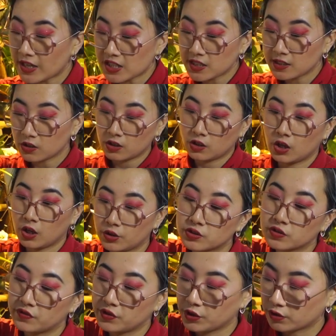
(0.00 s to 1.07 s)
actually got
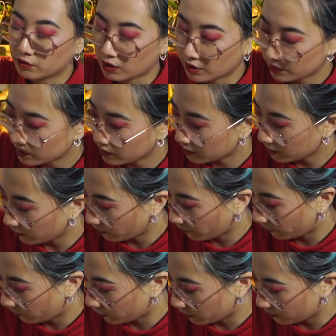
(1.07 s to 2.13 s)
loads of new growth
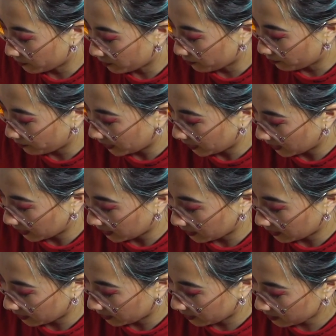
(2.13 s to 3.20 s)
from them being
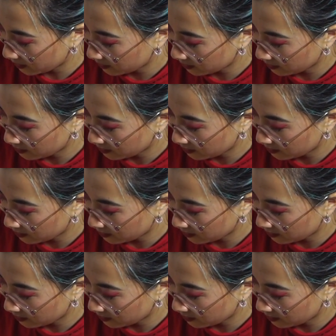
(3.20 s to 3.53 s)
in here.